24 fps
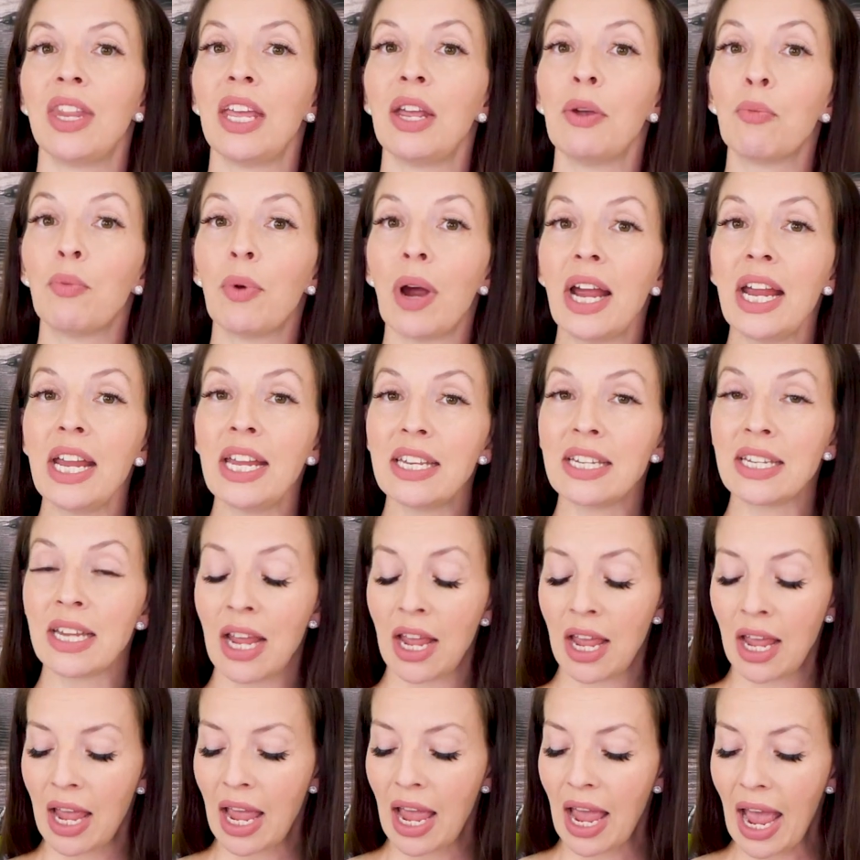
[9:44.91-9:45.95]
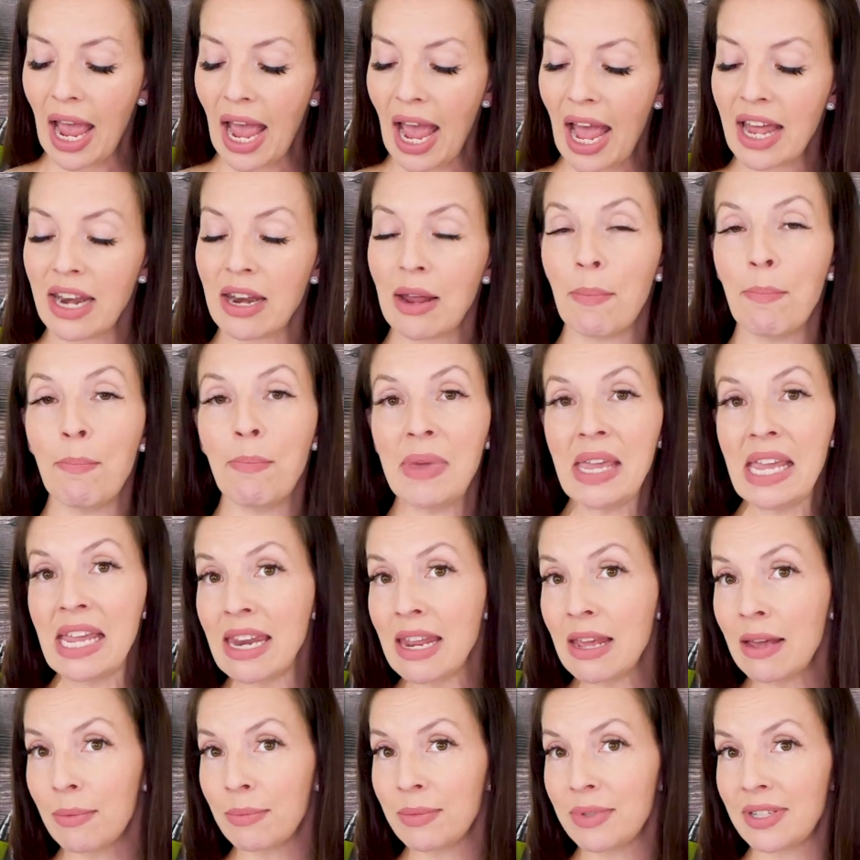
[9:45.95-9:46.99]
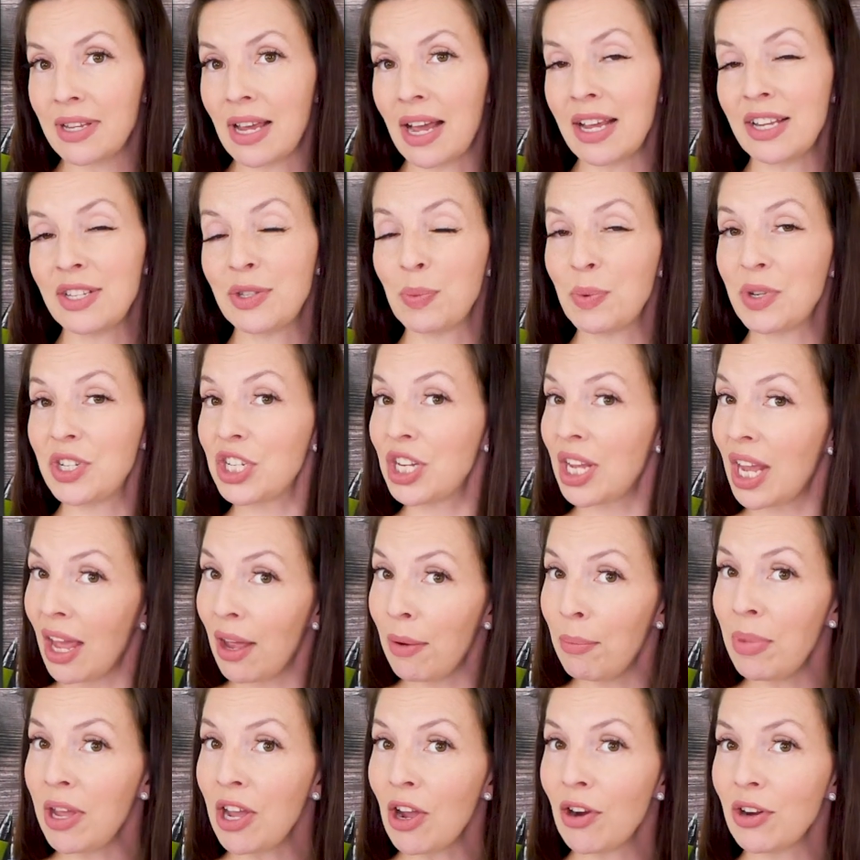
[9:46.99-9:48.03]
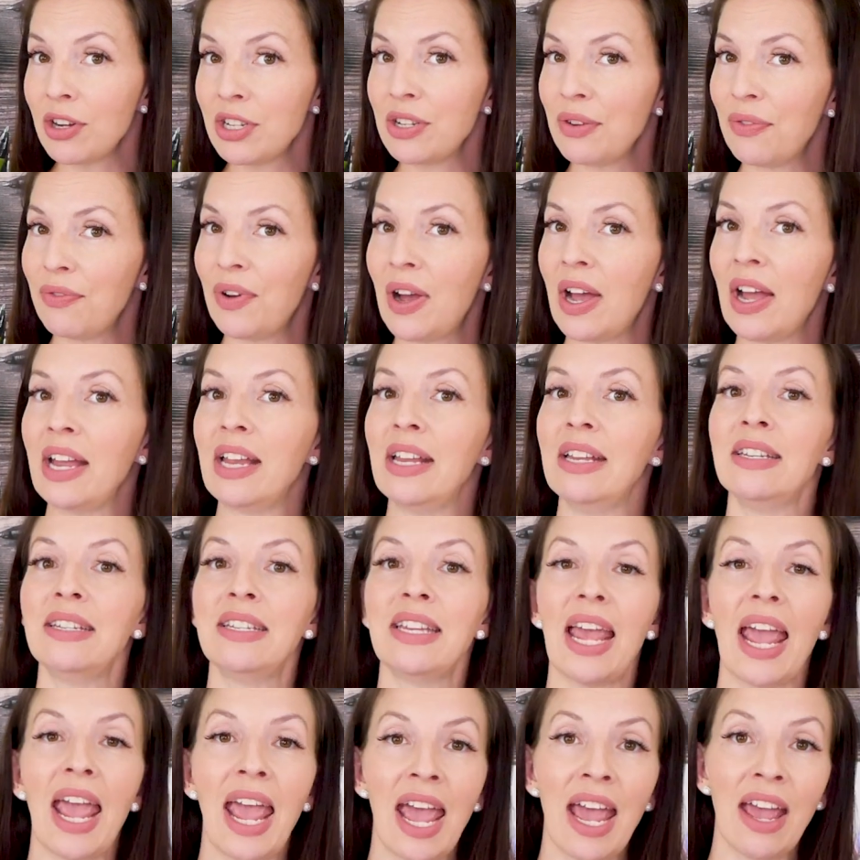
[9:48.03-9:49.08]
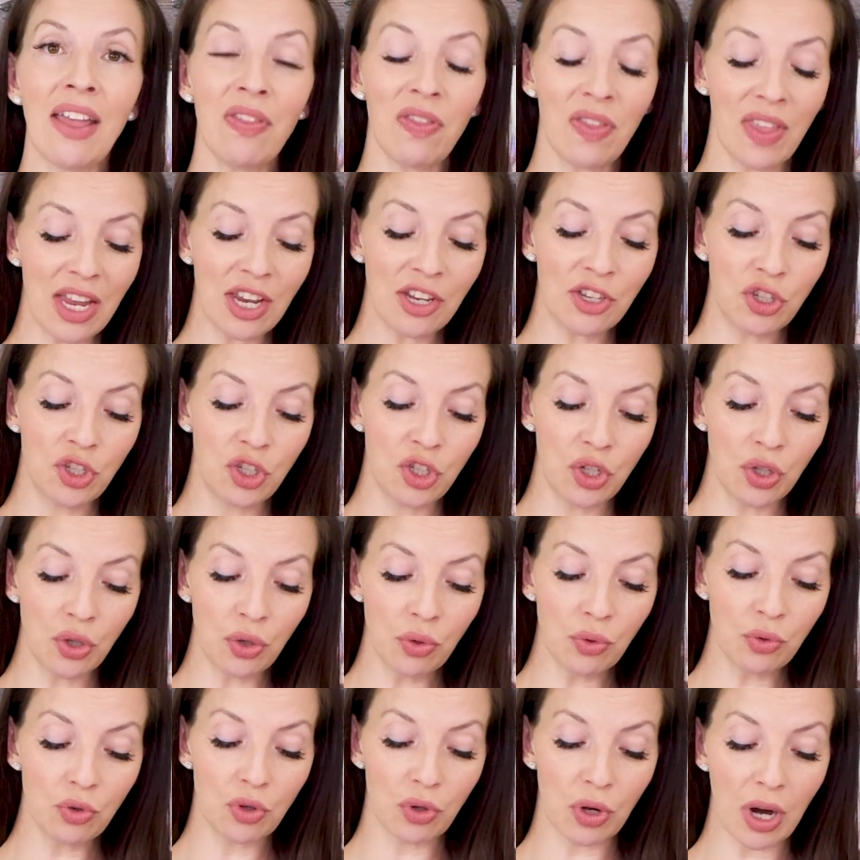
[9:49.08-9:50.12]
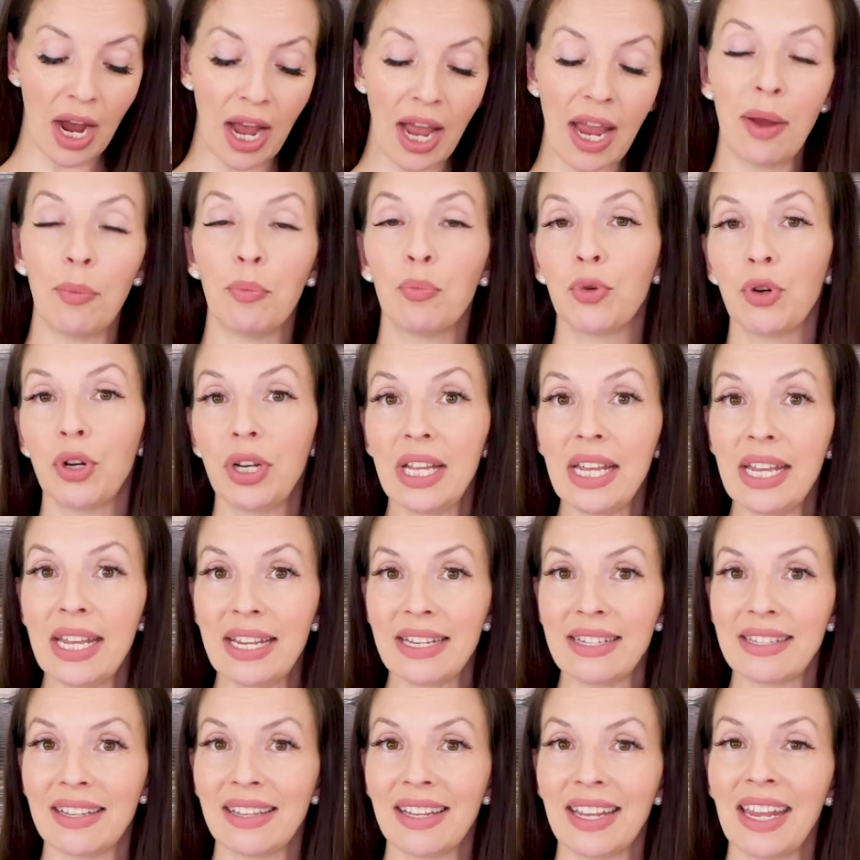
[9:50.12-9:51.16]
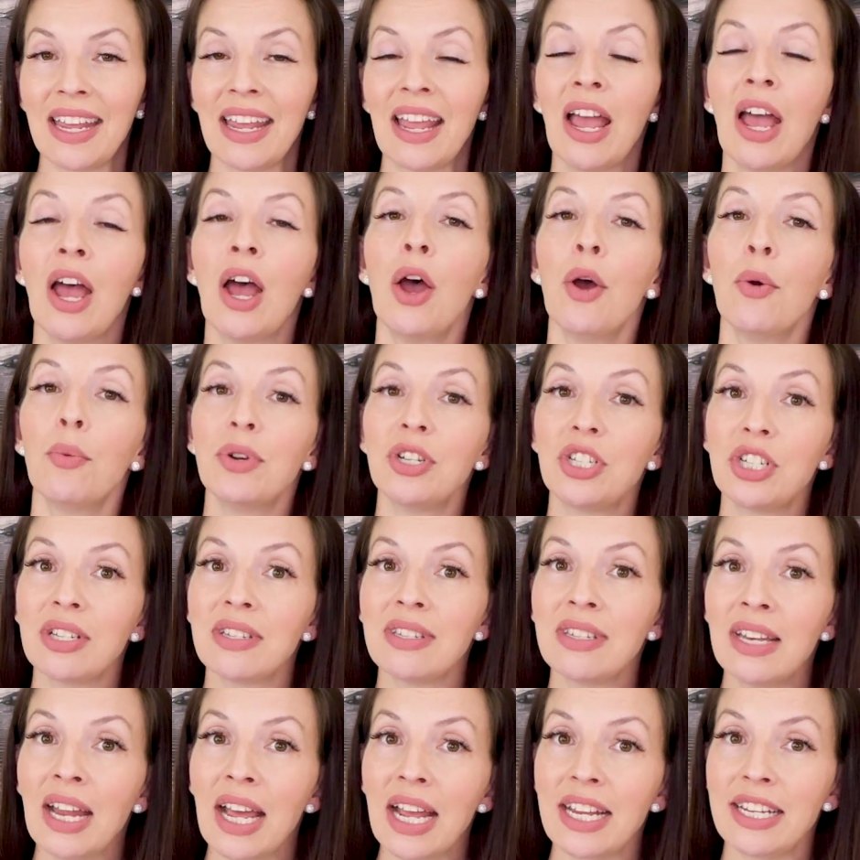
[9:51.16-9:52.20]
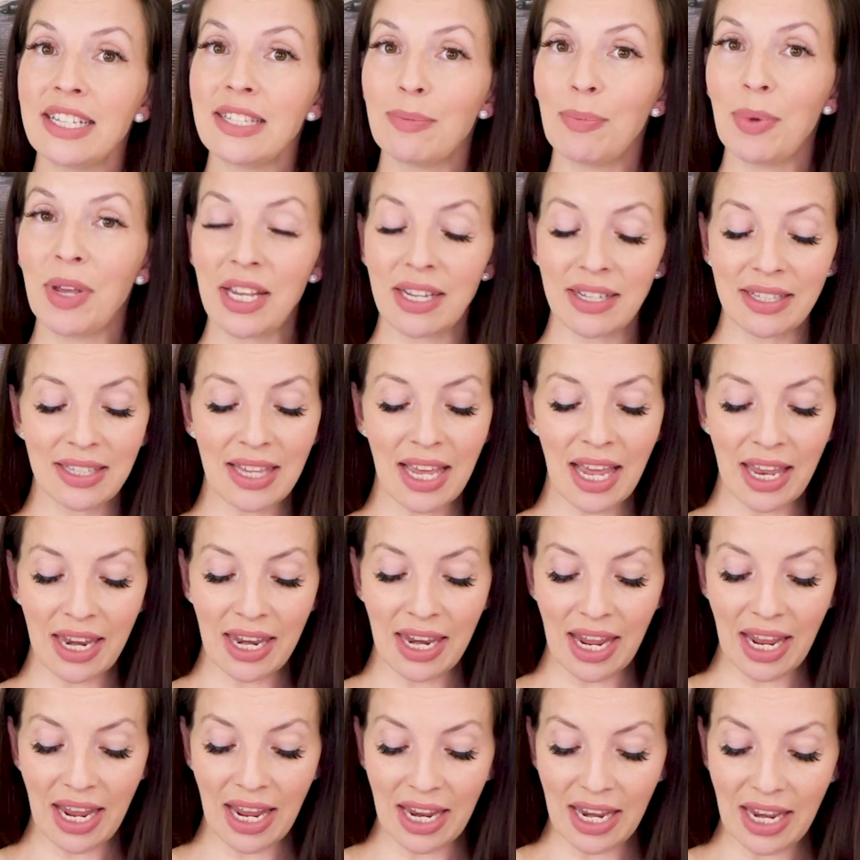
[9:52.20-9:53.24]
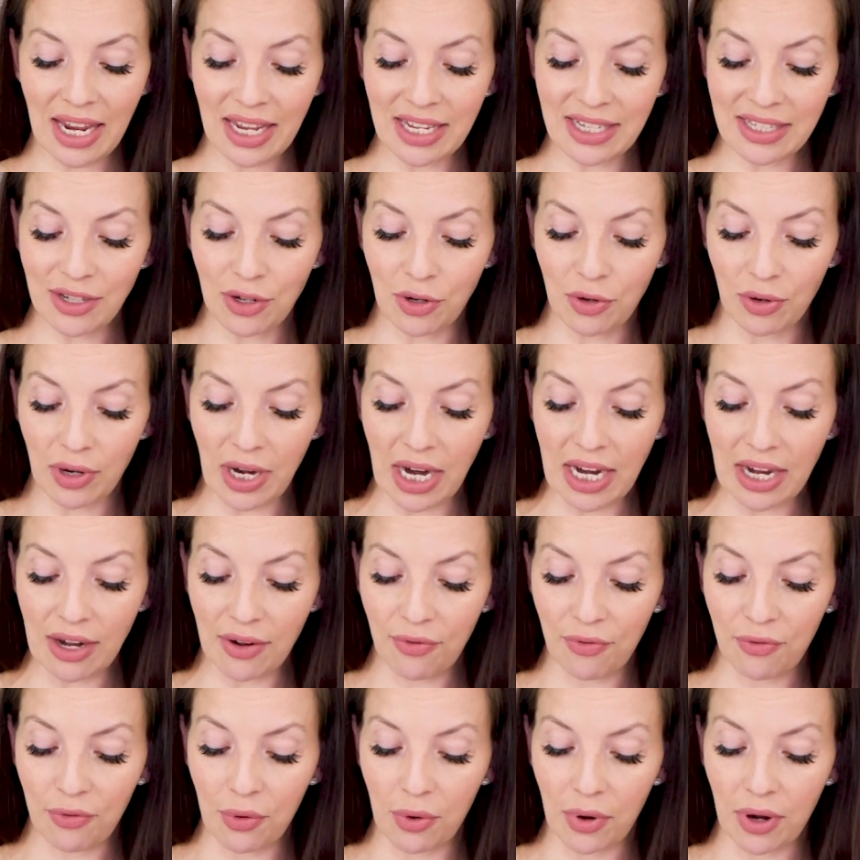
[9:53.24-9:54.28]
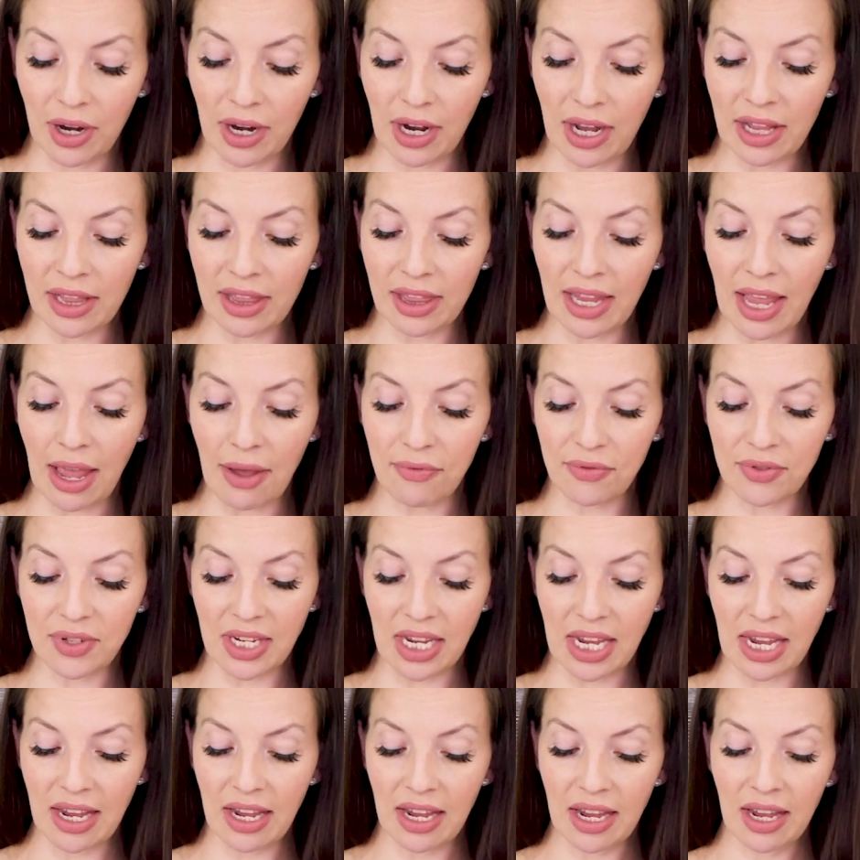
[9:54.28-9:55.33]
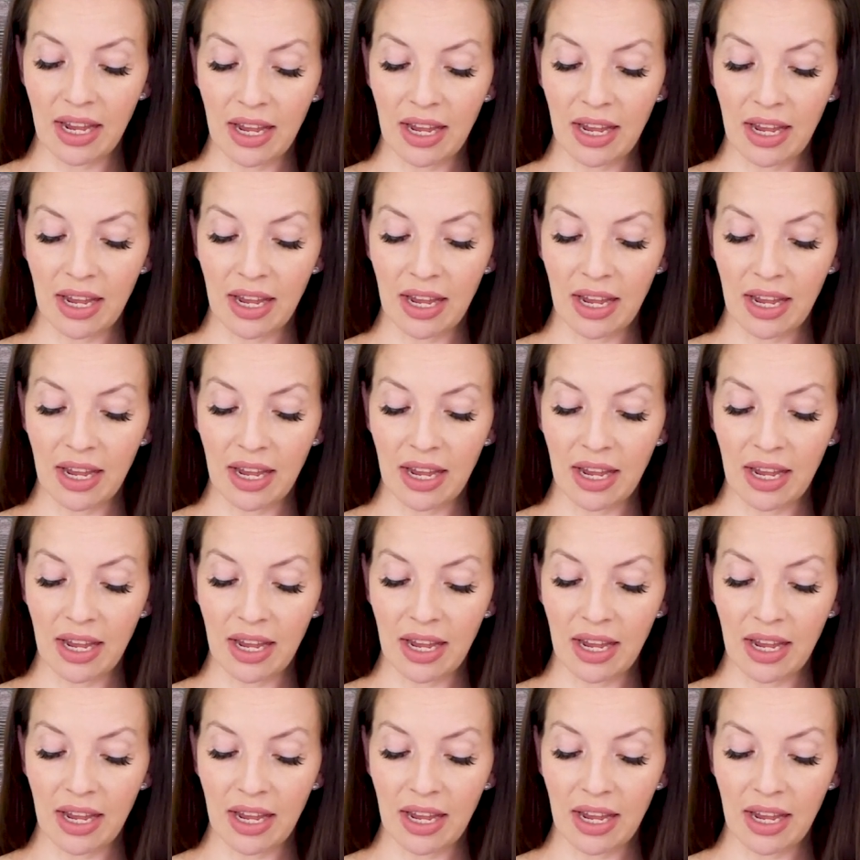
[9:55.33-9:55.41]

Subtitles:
They write at a medium size, which can be hard to find, and they do dry pretty easily, which is nice because then it is great for a lefty.